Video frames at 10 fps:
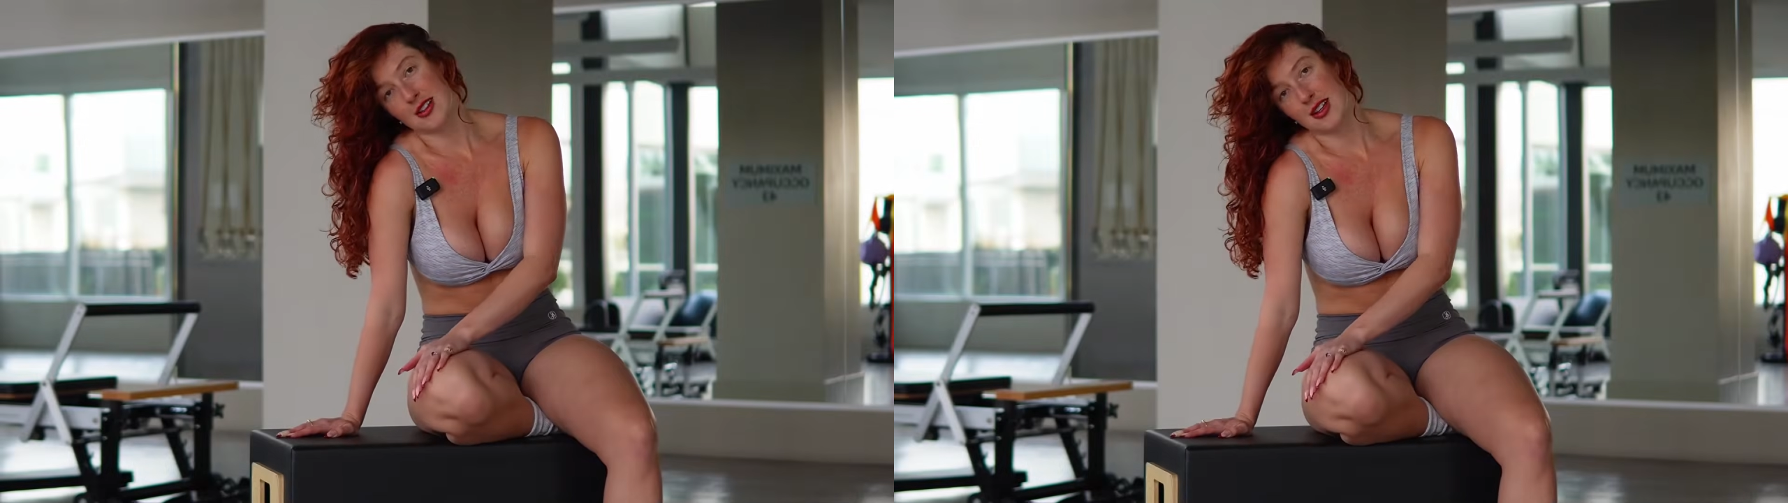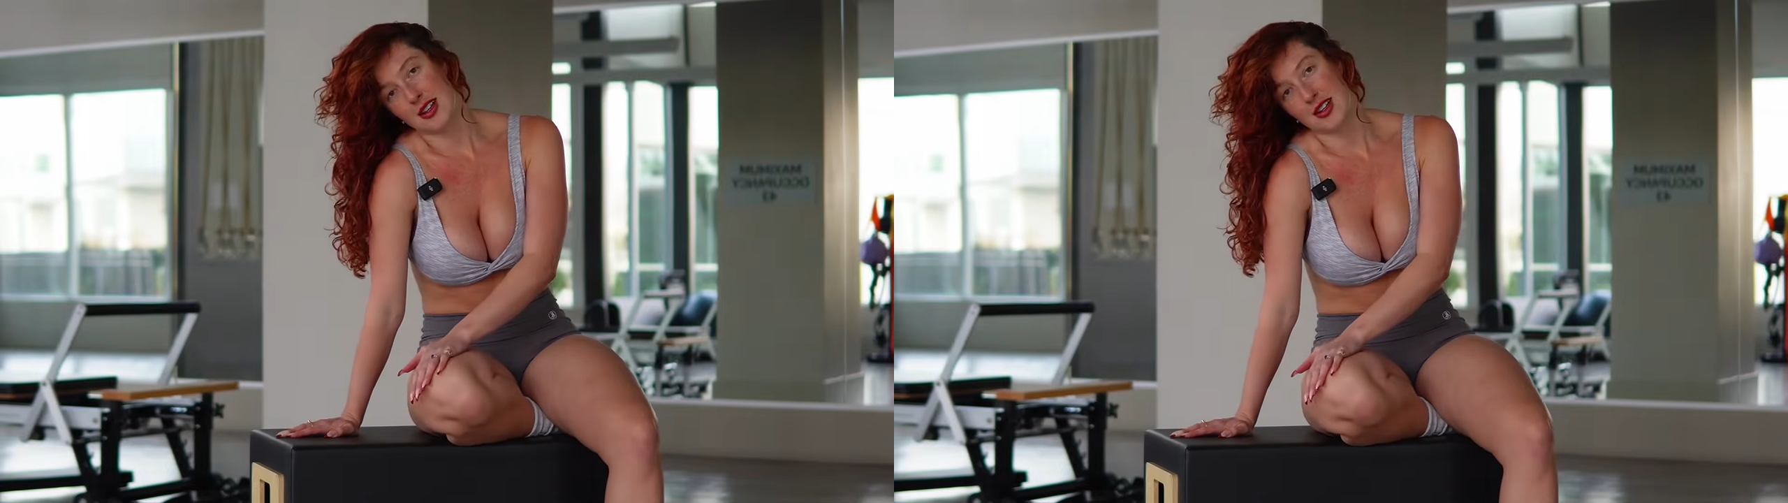
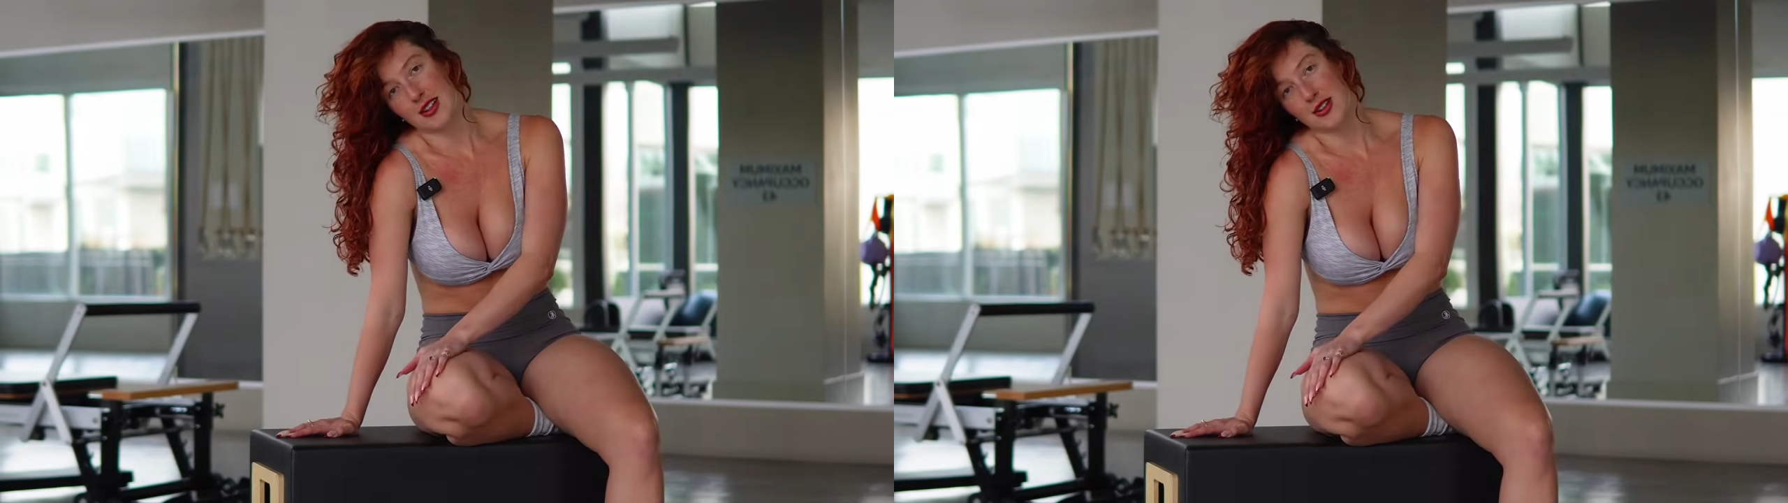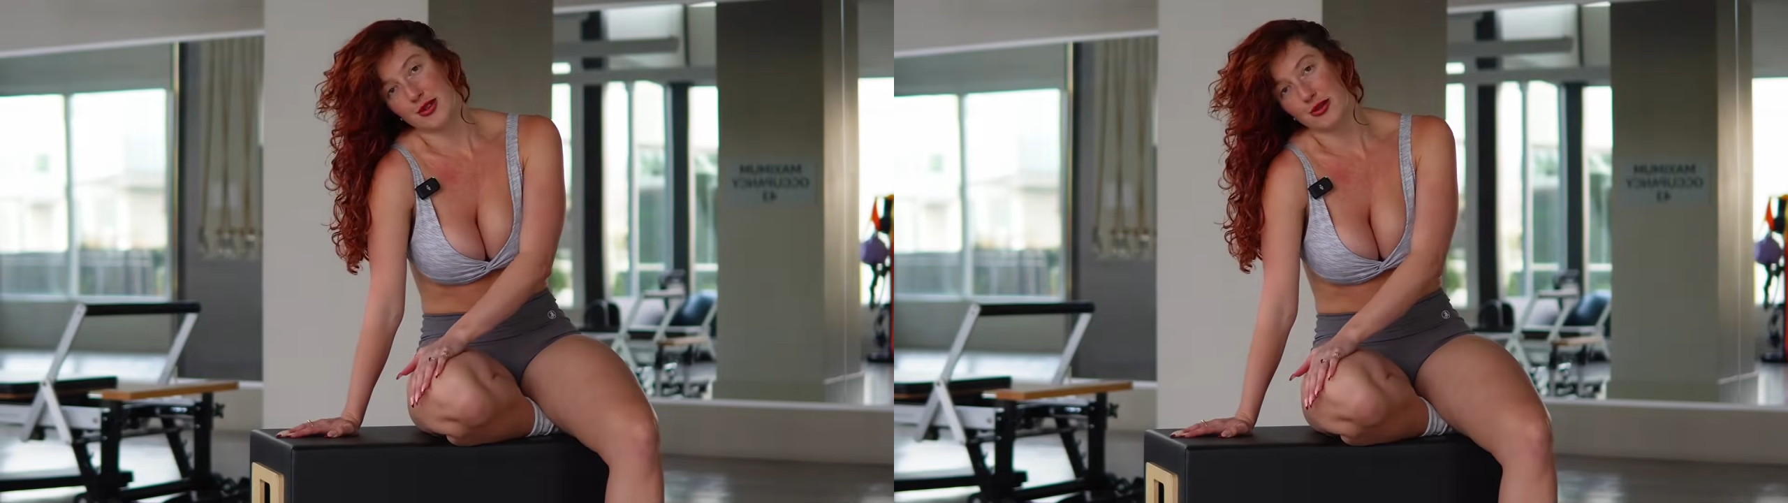
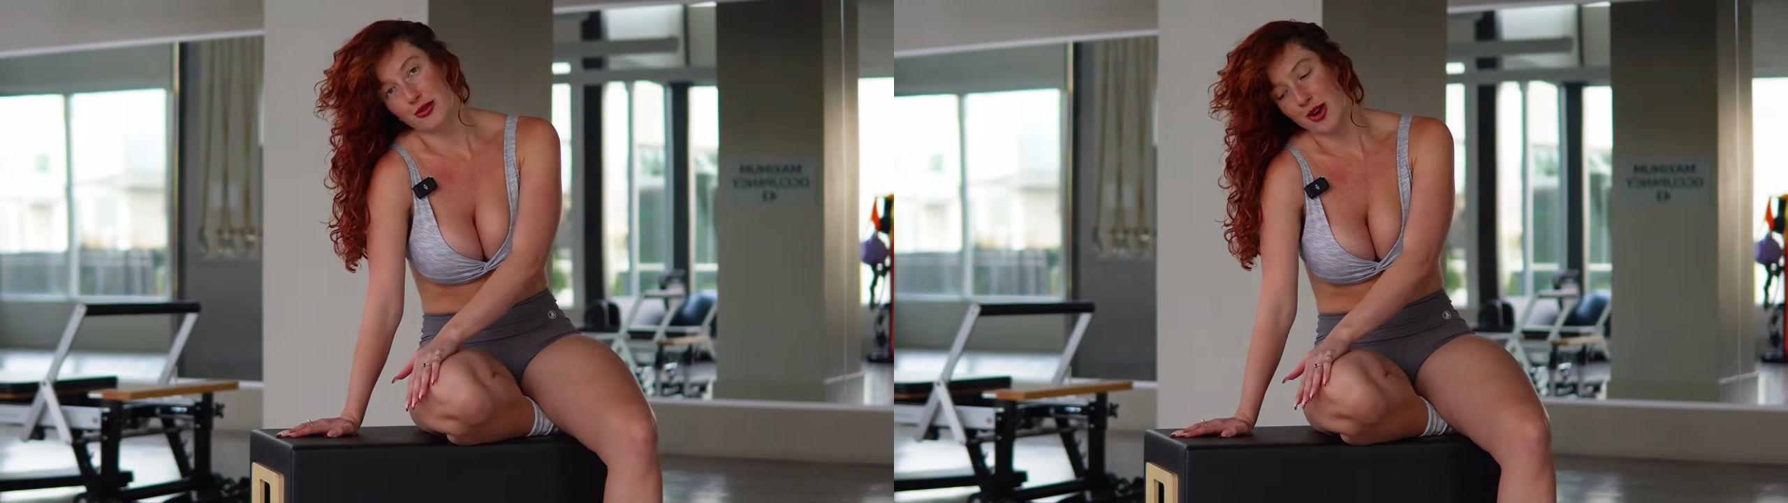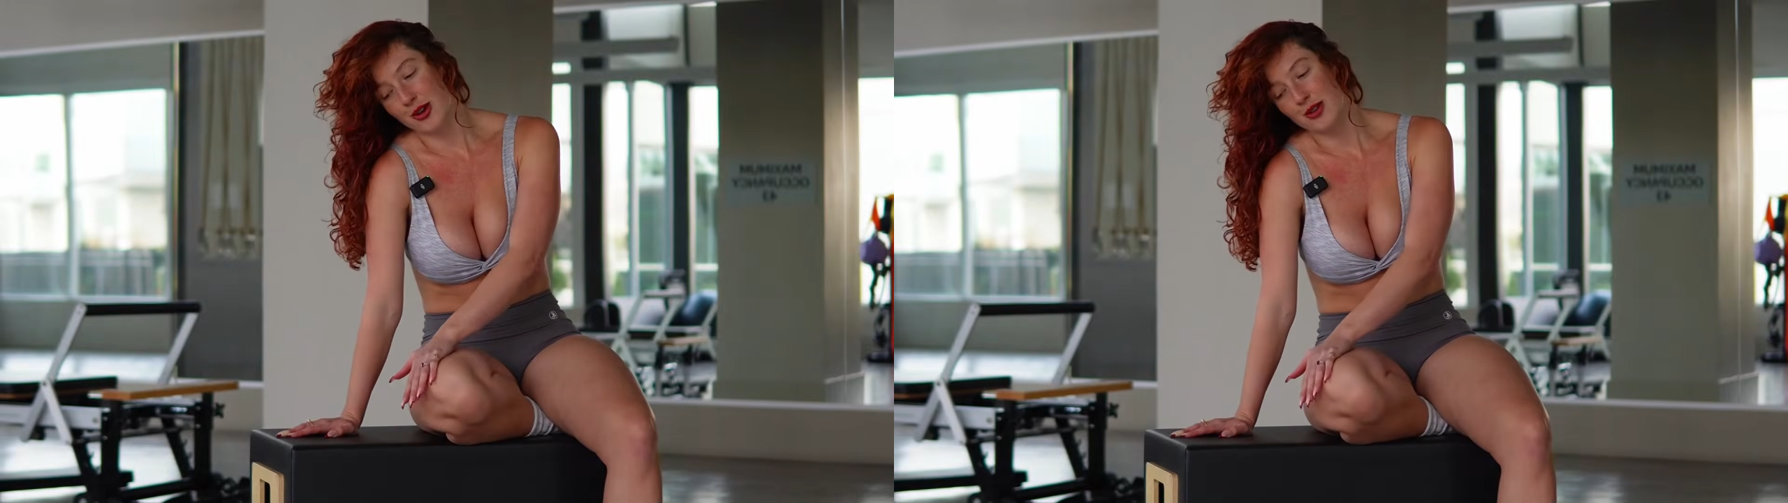is
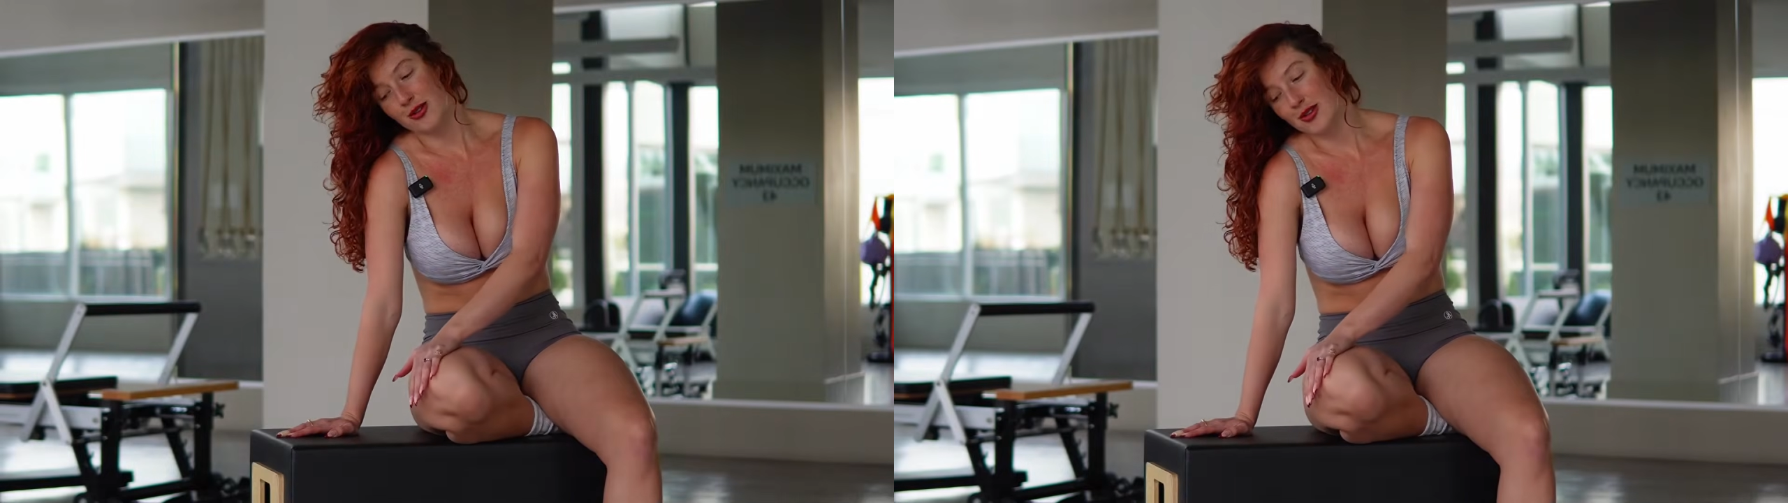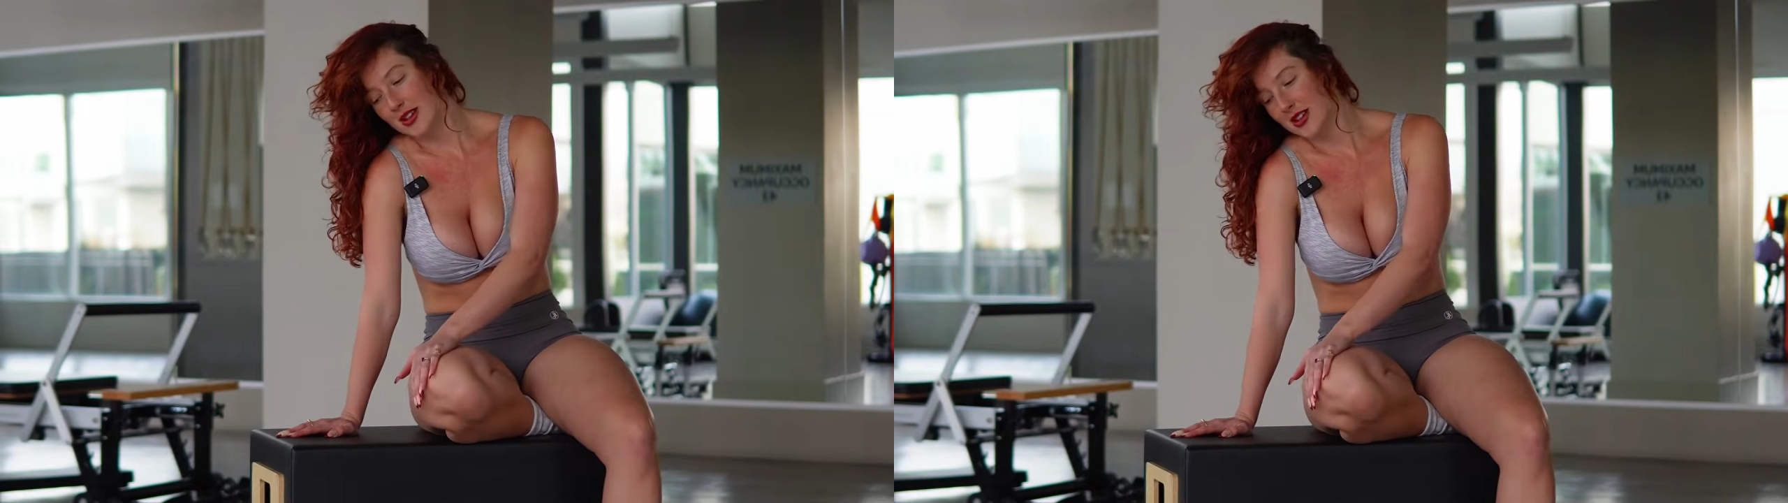
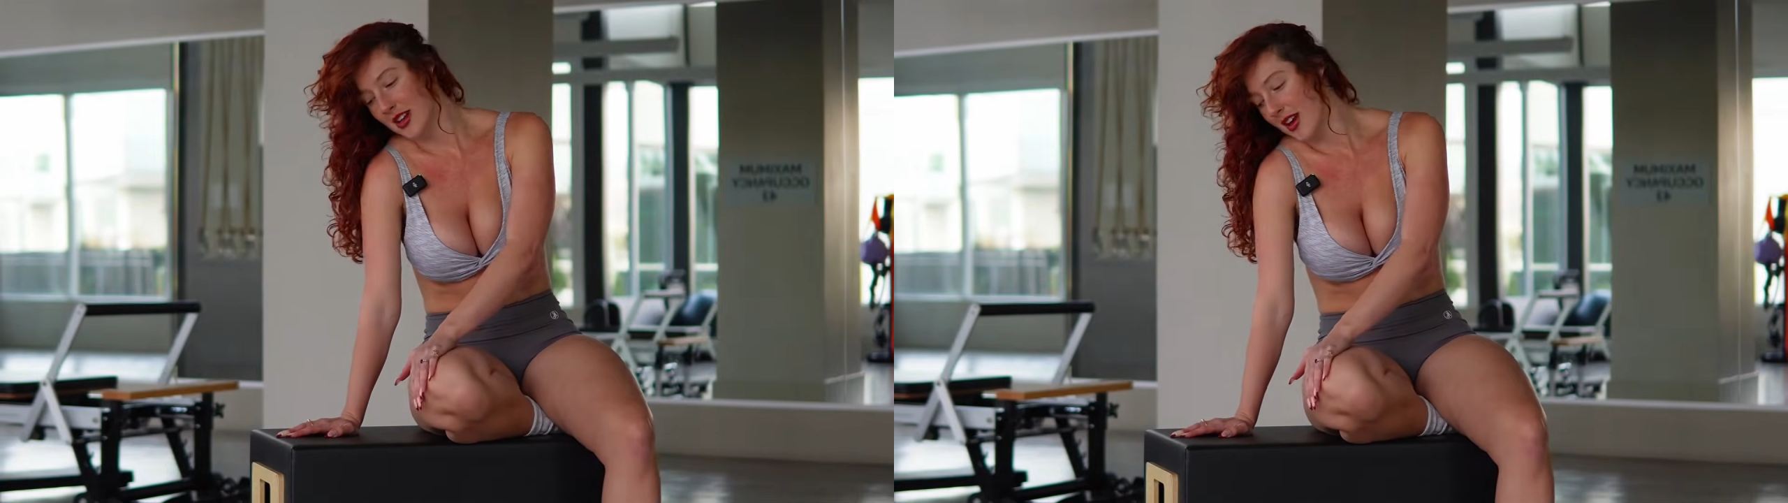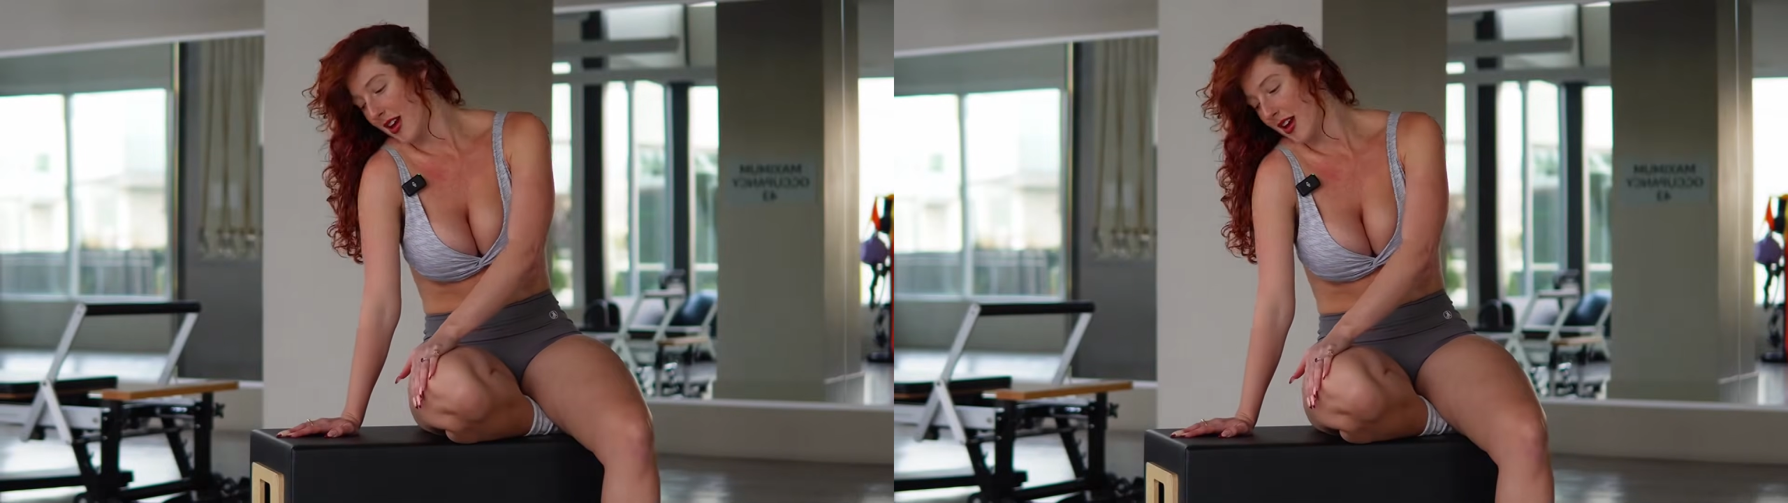rows.